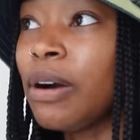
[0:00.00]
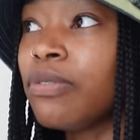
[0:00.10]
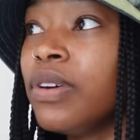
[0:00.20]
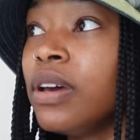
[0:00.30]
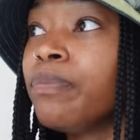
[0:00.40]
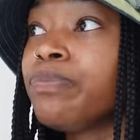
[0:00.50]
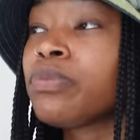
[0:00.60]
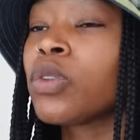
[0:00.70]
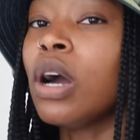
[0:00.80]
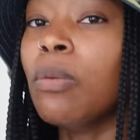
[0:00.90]
outfit
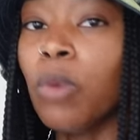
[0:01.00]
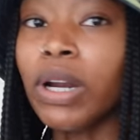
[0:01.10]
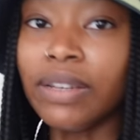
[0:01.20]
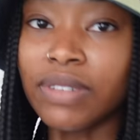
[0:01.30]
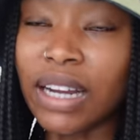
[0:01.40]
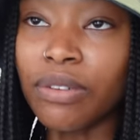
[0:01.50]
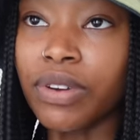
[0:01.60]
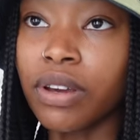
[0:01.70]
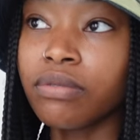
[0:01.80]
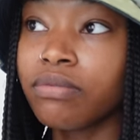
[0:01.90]
and one evening
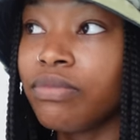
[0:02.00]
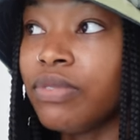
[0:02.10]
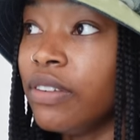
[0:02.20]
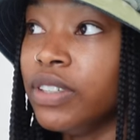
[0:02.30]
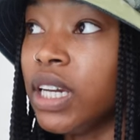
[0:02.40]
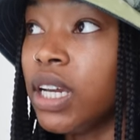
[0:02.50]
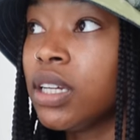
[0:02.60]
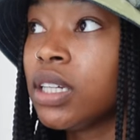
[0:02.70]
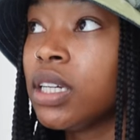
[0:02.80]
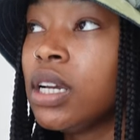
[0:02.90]
outfit every
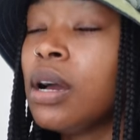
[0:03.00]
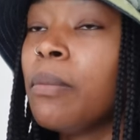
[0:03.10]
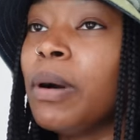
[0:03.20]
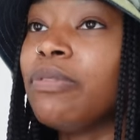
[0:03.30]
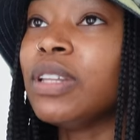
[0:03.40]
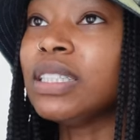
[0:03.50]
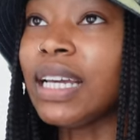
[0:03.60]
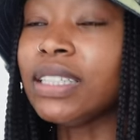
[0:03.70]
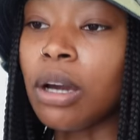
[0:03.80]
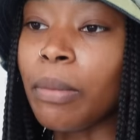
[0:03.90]
day. But for the
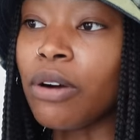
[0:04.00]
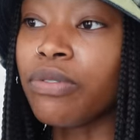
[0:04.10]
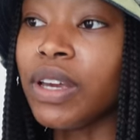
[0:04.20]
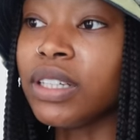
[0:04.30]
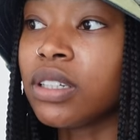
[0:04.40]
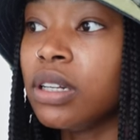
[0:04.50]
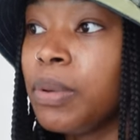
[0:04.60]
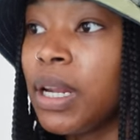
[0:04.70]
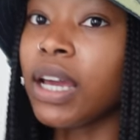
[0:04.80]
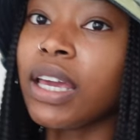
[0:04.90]
daytime outfit, it's gonna
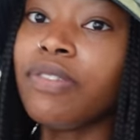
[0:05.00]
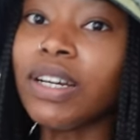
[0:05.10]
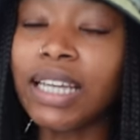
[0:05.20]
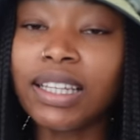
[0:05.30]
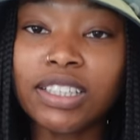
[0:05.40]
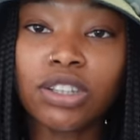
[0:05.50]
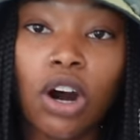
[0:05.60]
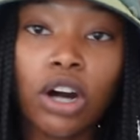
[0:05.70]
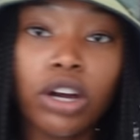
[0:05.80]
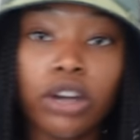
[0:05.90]
be like, if I take these
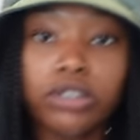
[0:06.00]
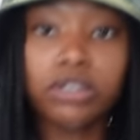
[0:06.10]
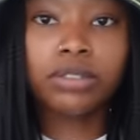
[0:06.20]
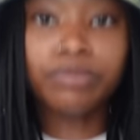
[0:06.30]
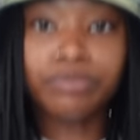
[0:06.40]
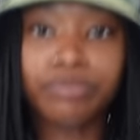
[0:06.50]
cargos,